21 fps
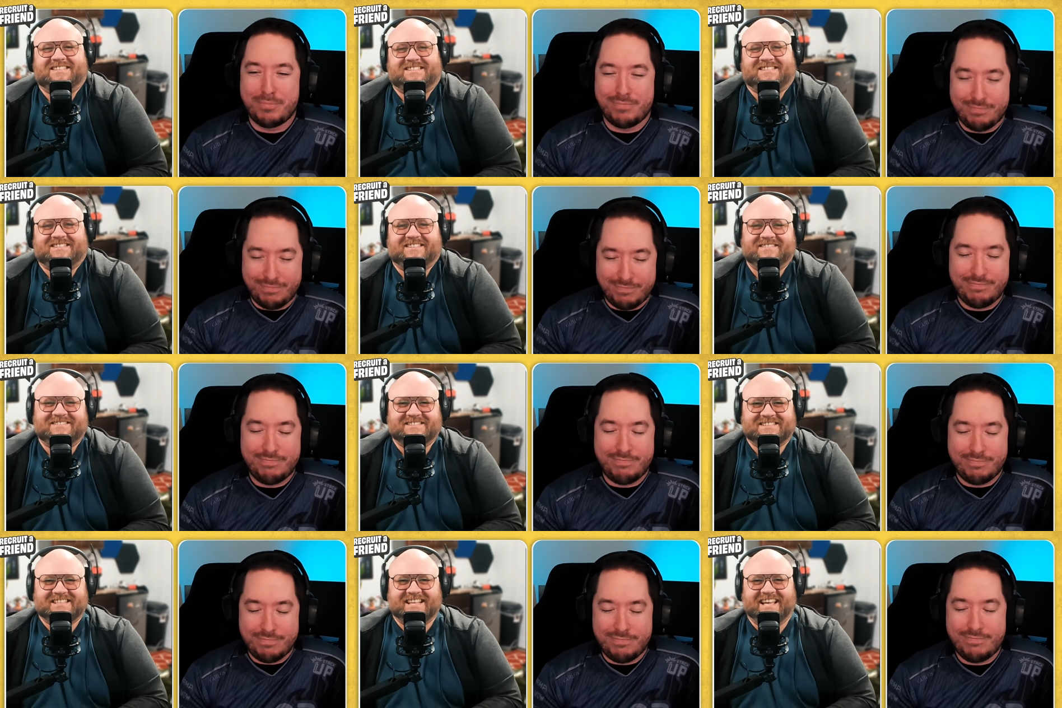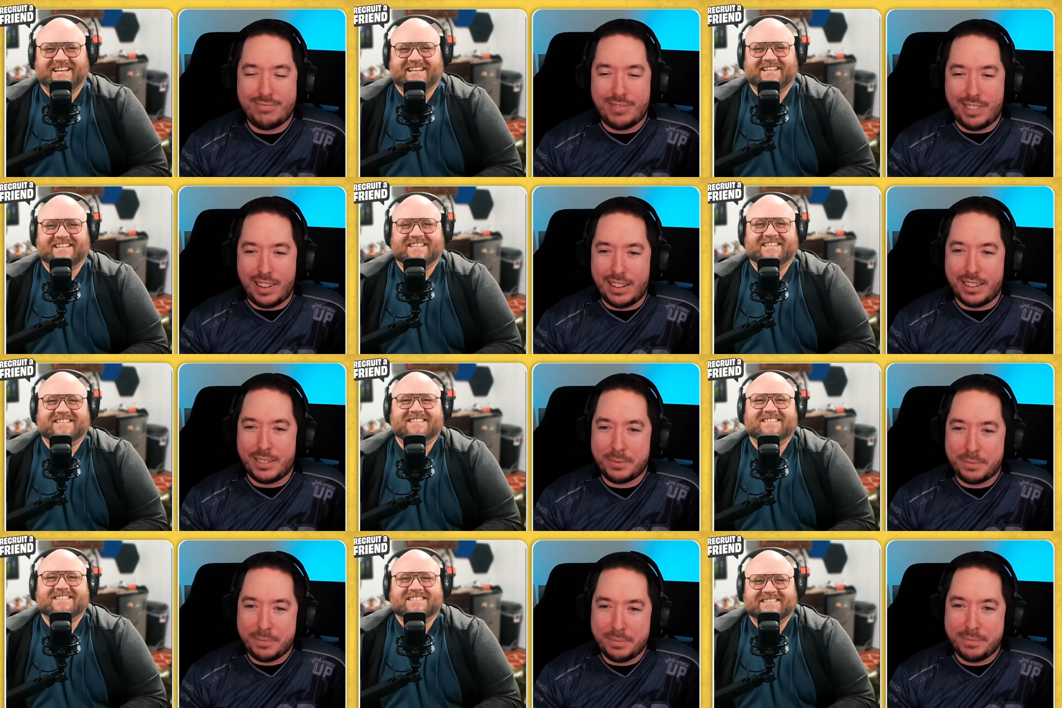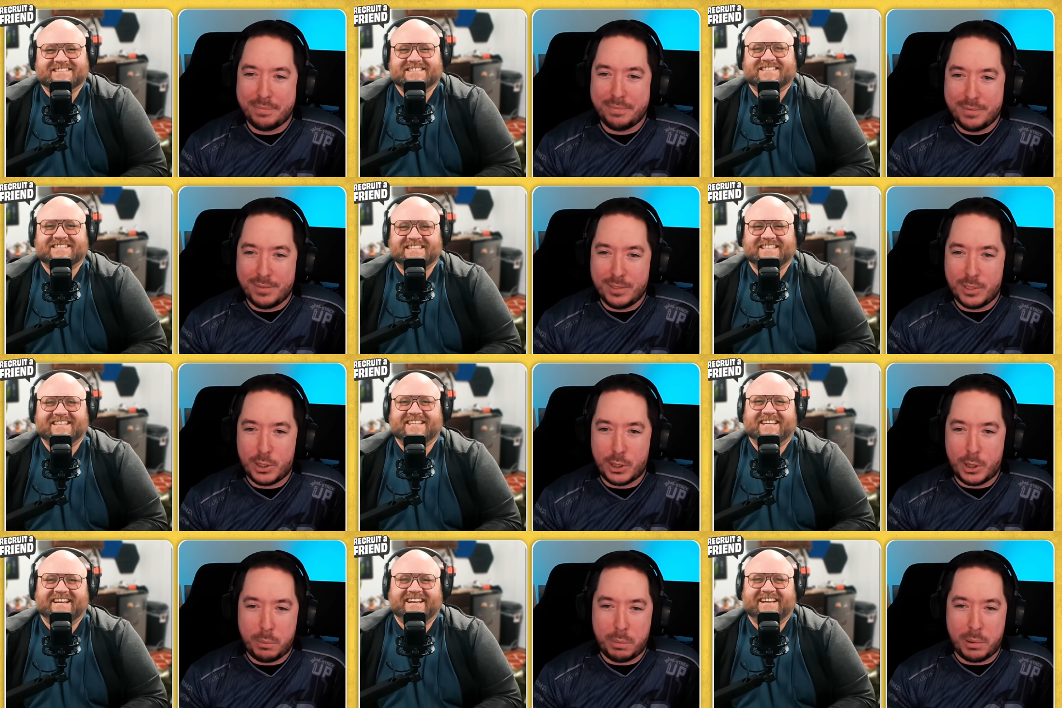Speaker 1: choose That yeah. is.
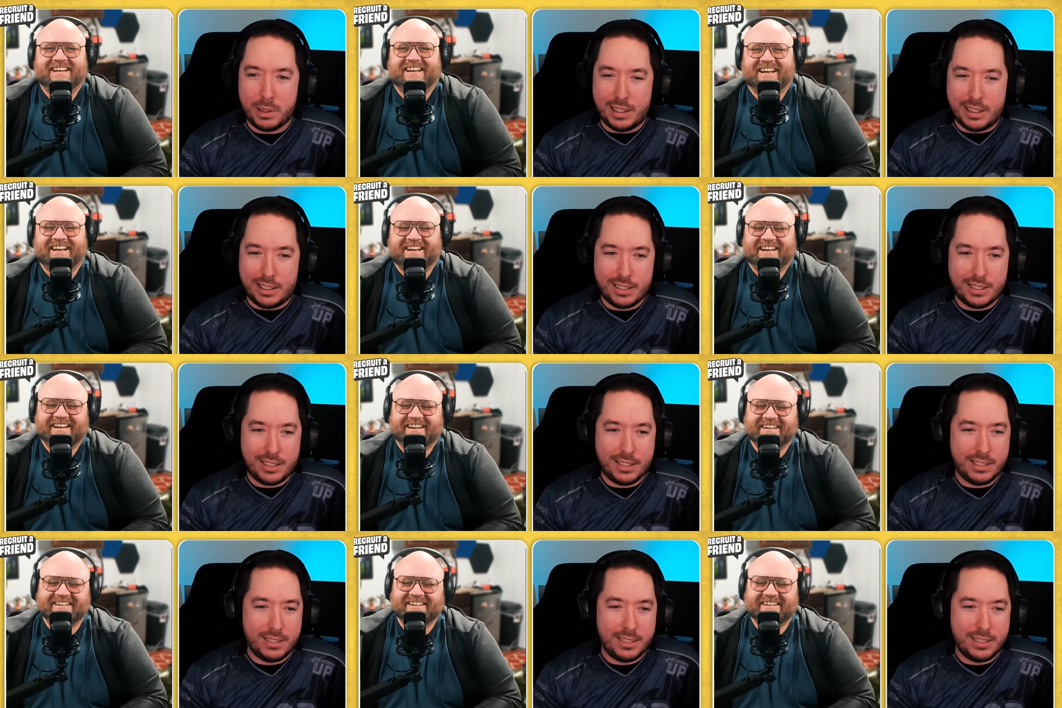It's a good place.